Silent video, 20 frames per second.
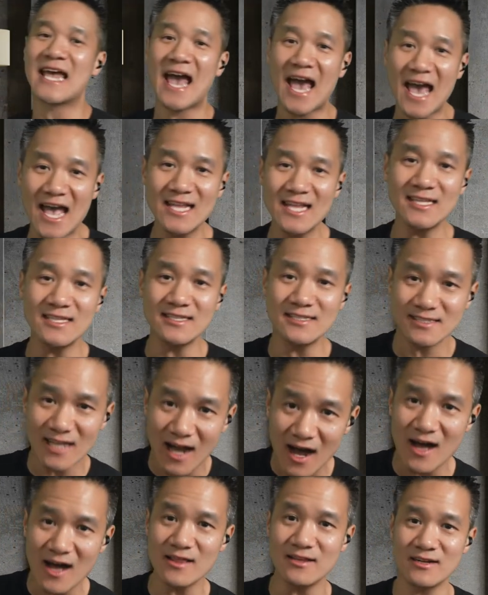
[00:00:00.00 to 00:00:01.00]

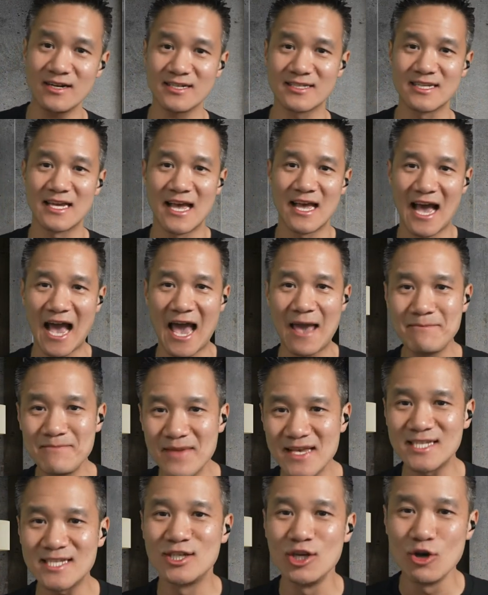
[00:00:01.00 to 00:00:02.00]
$10. I
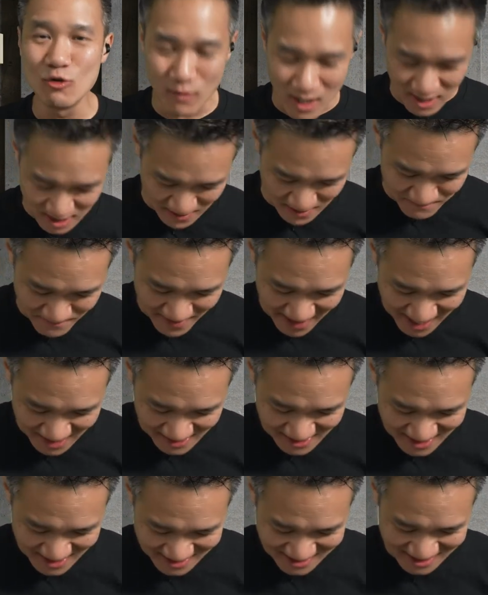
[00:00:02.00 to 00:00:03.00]
miss you. Welcome back.
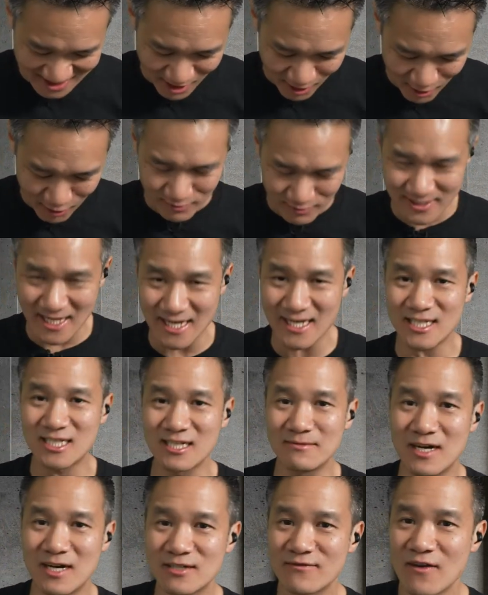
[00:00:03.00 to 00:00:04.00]
Let's go. Thank you
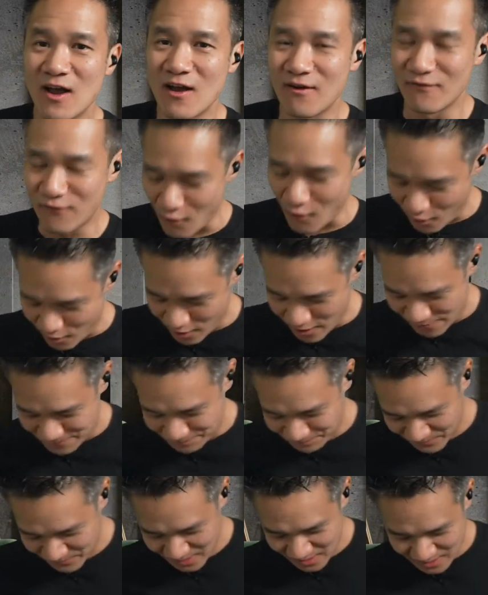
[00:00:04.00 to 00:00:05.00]
so much for
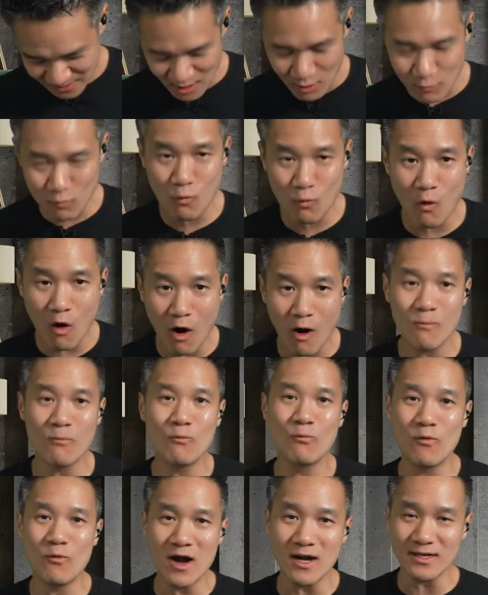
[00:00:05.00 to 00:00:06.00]
the
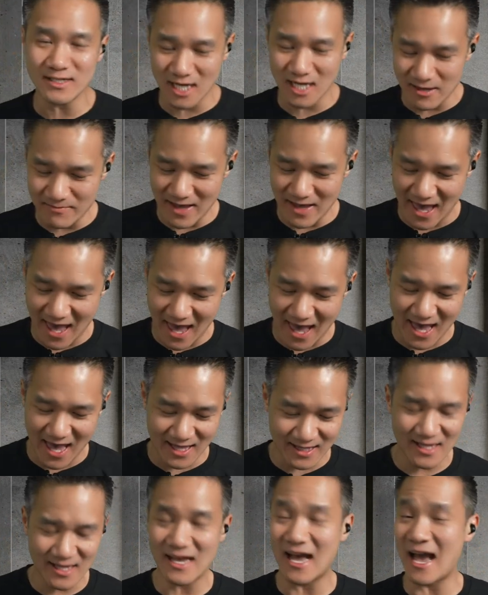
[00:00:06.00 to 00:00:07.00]
warm welcome
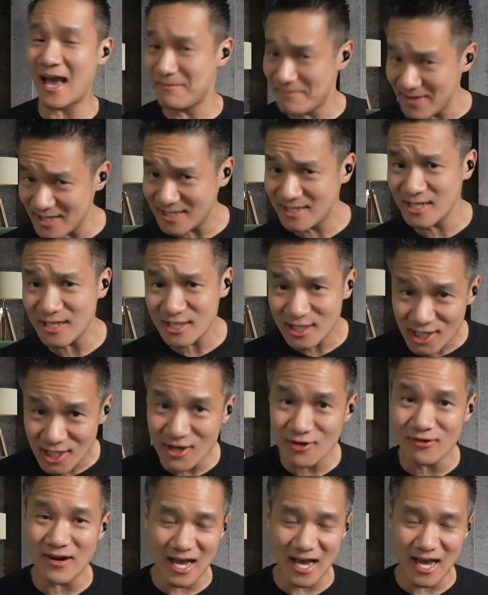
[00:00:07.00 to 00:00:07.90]
and I miss you too.